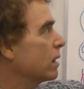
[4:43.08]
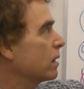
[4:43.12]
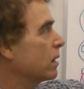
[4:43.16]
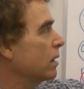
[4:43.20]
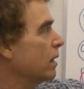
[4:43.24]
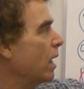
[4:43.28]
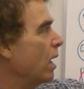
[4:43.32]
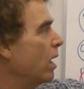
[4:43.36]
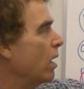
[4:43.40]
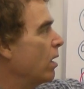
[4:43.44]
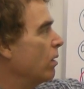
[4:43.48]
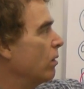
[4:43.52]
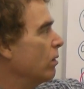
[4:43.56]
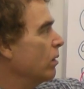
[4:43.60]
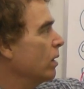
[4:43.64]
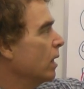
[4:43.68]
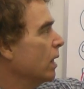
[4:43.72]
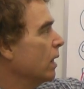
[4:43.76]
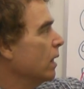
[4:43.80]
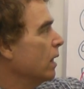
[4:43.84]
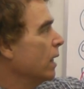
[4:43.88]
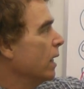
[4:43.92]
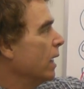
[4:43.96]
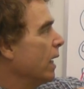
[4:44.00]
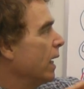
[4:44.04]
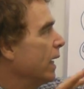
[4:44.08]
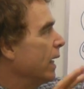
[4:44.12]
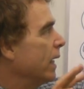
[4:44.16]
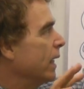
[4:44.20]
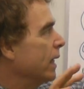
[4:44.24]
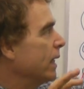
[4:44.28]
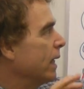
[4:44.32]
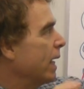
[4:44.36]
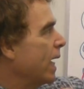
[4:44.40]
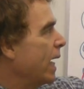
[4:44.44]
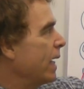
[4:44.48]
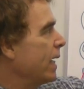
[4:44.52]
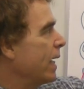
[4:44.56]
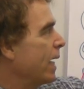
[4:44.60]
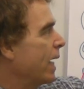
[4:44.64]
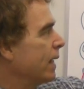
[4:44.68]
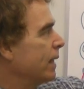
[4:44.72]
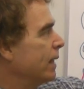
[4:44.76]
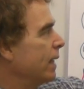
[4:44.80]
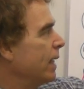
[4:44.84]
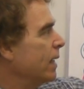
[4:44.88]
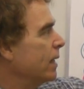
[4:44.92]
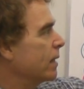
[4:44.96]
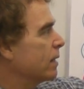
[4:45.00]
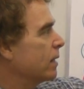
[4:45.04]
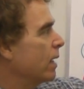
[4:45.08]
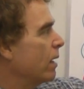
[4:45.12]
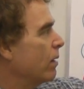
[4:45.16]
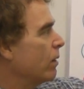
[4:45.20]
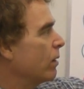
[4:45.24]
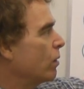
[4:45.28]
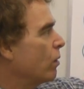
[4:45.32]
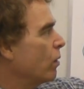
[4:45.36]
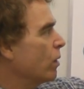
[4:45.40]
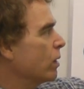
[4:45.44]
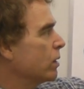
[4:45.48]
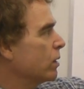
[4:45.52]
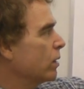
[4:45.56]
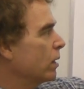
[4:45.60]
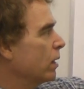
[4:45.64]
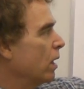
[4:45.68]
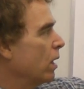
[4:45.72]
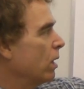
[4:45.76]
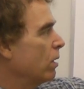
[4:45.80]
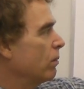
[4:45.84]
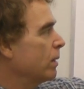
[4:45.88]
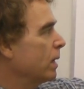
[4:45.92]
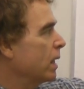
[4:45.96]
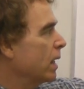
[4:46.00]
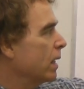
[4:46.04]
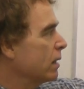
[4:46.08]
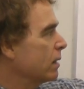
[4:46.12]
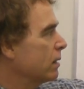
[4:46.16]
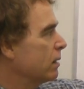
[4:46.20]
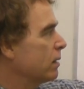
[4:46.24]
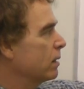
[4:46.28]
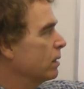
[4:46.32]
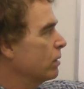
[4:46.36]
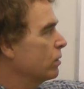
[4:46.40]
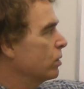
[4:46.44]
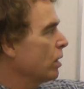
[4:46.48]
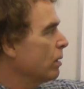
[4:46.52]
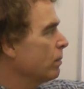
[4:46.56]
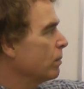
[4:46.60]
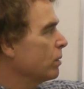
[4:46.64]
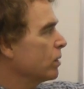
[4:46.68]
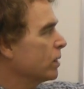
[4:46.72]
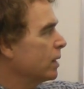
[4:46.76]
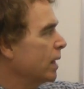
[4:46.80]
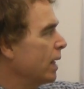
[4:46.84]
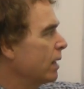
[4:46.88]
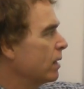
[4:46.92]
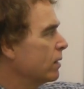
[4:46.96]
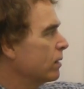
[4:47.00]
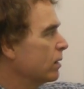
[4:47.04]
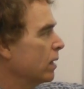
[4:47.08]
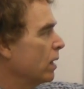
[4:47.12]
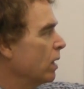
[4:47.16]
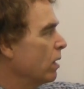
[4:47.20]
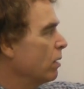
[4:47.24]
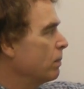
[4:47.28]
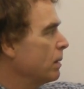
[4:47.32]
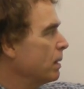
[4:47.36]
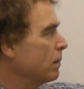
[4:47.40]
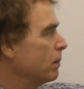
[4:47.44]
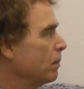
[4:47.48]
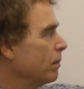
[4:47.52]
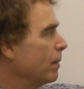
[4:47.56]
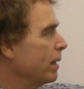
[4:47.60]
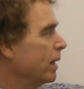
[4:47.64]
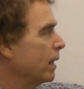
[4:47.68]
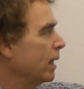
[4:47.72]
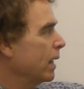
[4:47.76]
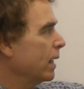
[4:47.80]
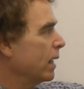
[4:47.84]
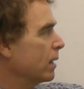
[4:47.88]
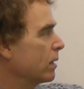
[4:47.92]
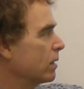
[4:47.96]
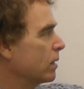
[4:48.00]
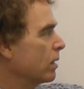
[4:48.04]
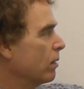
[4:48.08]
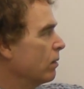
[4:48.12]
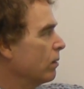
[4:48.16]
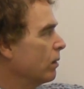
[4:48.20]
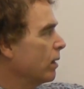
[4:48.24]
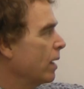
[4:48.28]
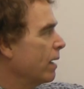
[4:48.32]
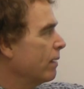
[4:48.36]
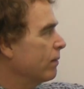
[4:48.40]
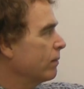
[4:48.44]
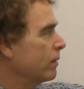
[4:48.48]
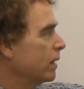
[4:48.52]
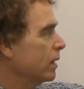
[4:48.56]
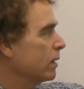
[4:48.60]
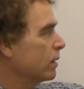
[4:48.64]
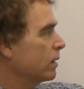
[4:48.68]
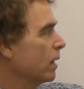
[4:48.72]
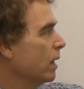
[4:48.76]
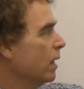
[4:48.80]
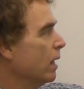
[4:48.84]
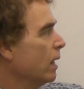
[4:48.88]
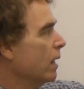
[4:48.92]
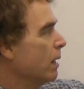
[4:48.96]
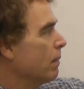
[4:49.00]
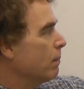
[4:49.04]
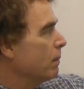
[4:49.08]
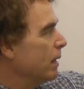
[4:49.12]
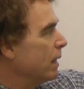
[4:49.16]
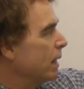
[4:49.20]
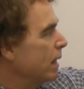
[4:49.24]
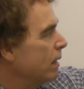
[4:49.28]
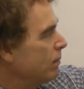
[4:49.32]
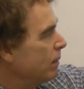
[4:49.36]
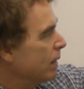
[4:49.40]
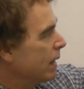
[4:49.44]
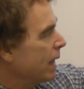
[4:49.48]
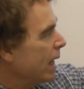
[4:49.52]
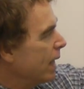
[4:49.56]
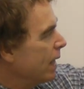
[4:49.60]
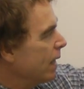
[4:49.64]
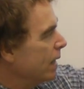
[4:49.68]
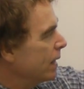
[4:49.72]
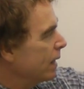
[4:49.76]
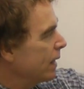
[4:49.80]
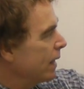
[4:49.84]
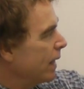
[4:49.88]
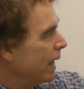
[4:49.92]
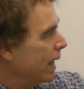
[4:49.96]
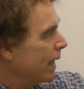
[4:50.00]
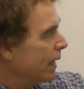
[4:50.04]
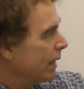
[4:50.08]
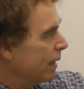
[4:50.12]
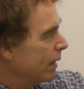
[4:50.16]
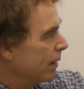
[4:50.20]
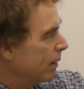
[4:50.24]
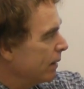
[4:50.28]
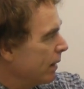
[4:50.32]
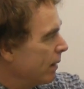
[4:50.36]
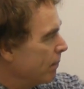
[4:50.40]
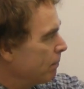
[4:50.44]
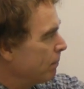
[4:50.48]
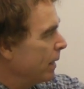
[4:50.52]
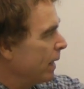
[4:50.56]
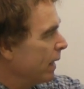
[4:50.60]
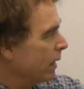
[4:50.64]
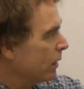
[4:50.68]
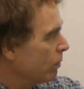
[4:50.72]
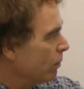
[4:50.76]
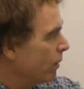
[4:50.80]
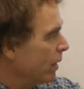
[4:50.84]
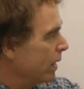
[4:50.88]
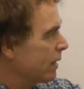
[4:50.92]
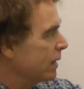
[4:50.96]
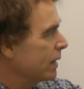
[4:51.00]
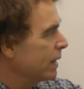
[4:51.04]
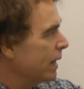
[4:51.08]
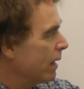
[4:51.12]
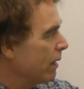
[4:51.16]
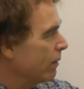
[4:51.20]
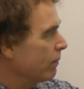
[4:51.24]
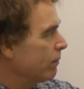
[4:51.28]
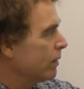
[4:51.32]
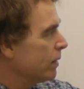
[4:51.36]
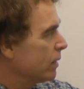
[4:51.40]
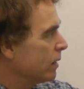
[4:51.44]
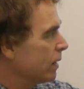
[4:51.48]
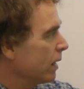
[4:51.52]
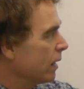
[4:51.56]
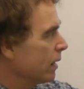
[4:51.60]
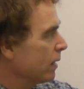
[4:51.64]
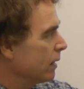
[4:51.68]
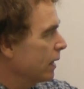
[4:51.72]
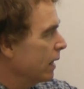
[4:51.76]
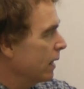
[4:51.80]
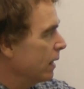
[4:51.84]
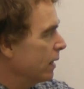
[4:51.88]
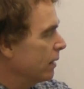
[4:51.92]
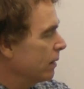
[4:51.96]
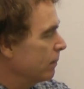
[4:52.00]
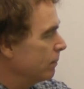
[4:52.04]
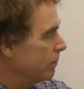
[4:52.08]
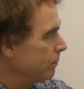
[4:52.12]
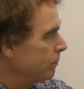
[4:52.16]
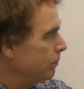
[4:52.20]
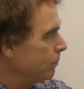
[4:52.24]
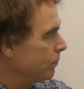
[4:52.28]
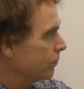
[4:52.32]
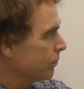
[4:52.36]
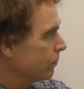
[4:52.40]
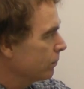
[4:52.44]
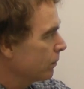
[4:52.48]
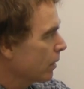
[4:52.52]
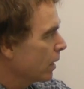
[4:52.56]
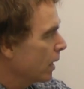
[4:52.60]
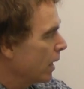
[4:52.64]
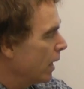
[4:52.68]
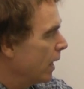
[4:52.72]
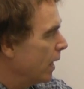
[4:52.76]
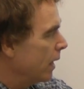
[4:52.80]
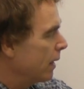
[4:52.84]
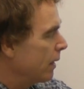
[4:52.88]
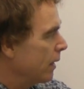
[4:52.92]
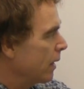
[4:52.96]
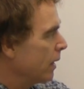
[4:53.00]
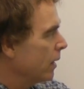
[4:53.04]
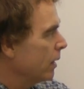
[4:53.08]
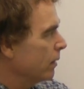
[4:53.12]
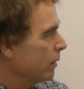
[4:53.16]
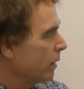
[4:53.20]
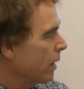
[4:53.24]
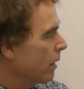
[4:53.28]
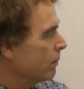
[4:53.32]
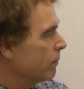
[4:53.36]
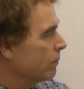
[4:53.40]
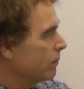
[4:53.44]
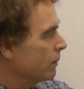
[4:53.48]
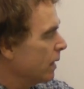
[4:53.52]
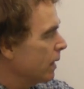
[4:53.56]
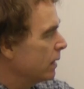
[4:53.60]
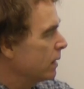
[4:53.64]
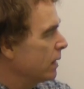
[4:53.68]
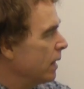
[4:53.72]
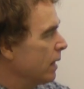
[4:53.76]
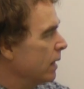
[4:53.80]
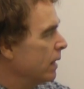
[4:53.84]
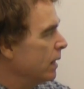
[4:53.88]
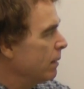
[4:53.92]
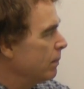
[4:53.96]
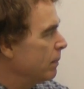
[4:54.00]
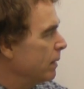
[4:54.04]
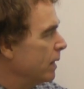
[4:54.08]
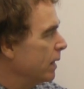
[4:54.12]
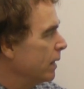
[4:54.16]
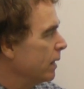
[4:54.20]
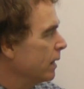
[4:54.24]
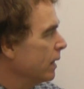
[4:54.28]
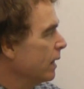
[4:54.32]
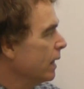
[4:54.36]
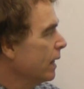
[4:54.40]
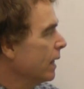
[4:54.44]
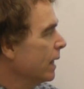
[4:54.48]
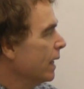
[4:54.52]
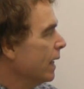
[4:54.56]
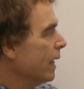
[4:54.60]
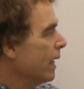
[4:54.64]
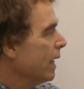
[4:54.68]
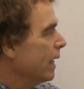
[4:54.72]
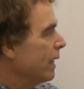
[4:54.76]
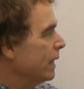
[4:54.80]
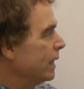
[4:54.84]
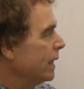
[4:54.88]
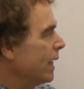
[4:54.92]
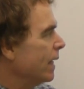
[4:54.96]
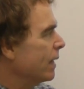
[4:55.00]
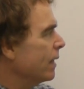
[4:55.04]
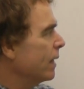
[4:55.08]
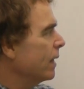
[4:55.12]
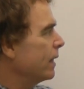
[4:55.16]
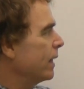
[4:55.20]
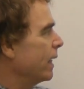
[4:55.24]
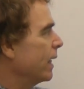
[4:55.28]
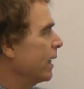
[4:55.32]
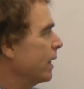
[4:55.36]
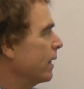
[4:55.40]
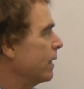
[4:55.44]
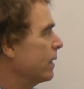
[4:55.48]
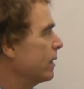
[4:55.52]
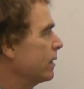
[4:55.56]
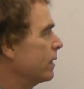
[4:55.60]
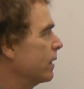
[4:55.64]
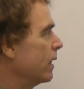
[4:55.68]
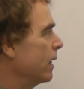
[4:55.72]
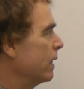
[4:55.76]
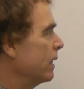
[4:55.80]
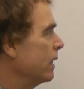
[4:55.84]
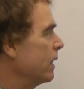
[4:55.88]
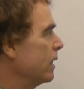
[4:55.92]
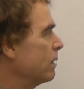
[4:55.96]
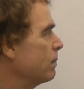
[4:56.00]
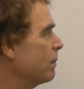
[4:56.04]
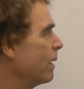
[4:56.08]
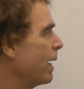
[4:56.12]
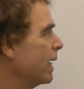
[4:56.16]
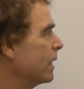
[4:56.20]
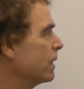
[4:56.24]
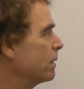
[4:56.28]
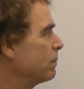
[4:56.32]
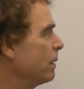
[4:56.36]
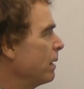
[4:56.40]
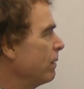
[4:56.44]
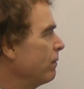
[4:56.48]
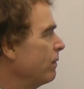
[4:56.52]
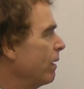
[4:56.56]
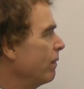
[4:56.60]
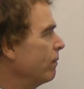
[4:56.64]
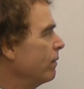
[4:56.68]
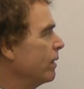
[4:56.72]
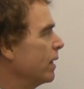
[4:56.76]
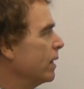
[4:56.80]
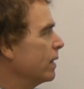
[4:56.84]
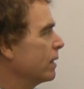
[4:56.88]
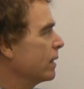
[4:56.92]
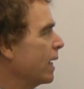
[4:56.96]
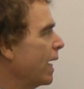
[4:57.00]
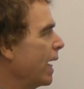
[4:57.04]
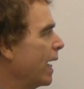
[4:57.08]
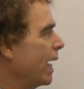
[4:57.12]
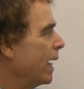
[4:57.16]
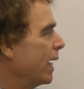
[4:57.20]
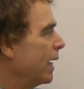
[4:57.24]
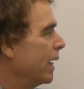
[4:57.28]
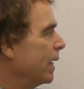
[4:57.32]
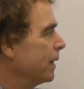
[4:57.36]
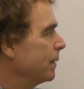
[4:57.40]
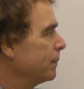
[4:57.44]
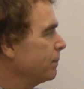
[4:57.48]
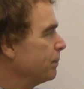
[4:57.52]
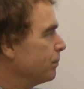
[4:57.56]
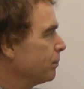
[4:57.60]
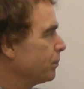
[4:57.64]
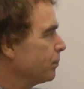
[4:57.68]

is low and AID is low. Of course they're low because germinal center is low. People may think it's so obvious. But then we get into that pathway is now facilitated or inhibited. And the other thing is, in these mice, P50 is high,